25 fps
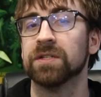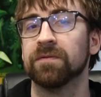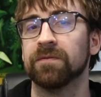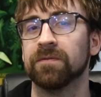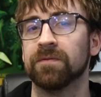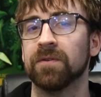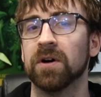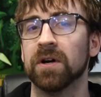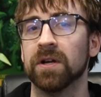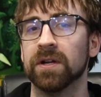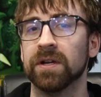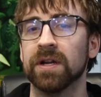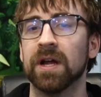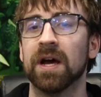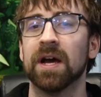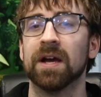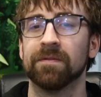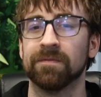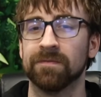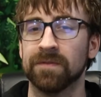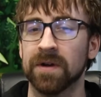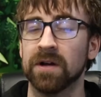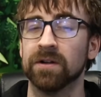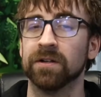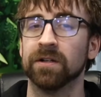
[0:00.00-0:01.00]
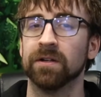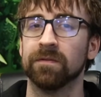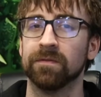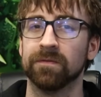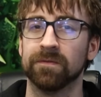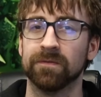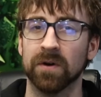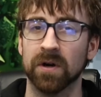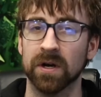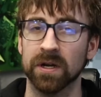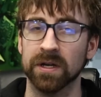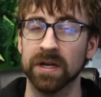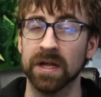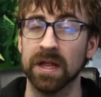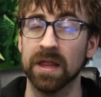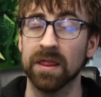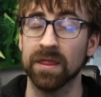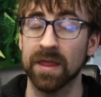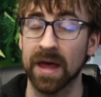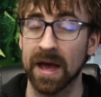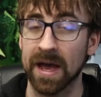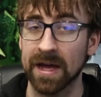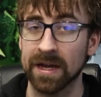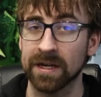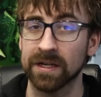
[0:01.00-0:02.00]
fun. I found it fun, and
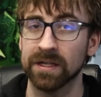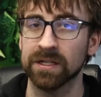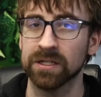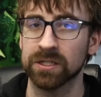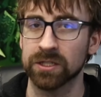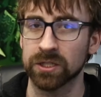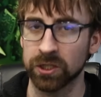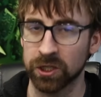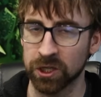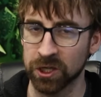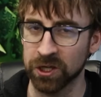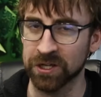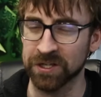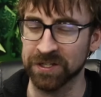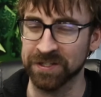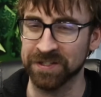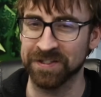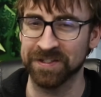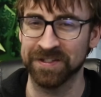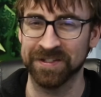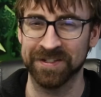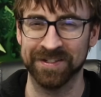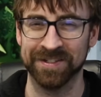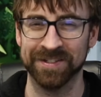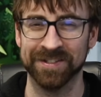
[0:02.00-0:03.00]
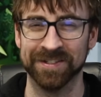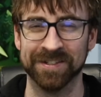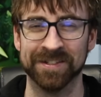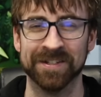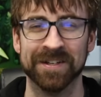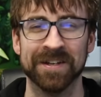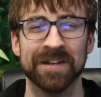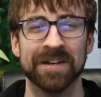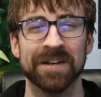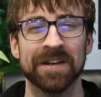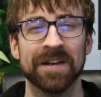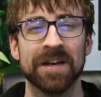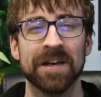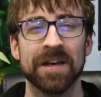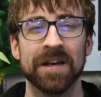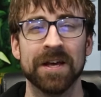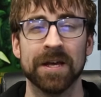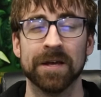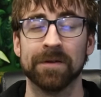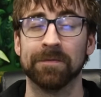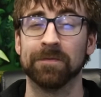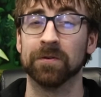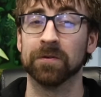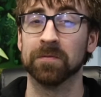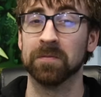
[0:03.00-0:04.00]
that is good.
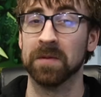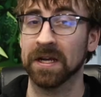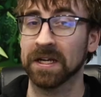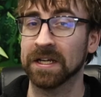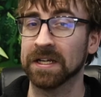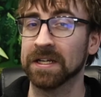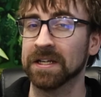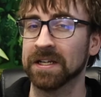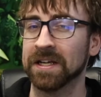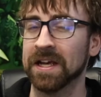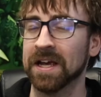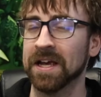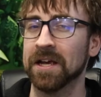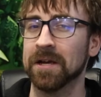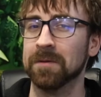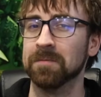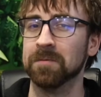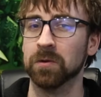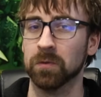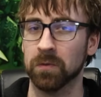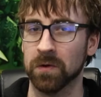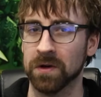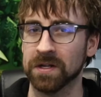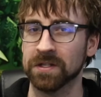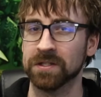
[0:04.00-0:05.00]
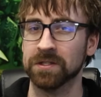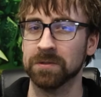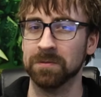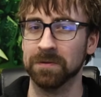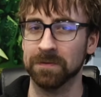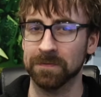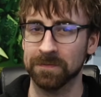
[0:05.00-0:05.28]
If you're making a game, you want it to be